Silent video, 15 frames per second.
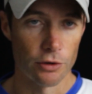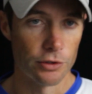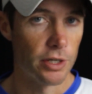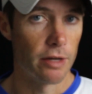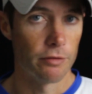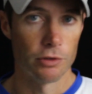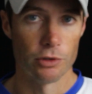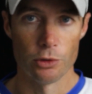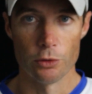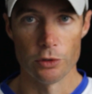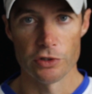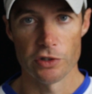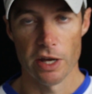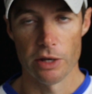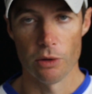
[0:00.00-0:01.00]
All you have to
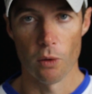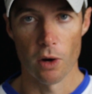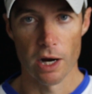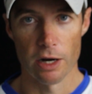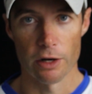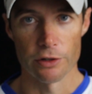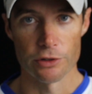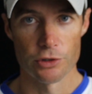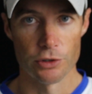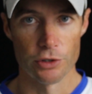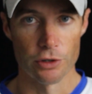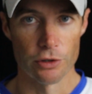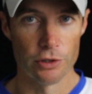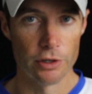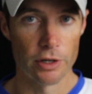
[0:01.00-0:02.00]
do is haywire it to
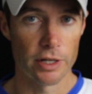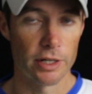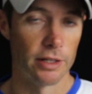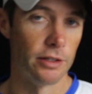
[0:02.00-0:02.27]
your hook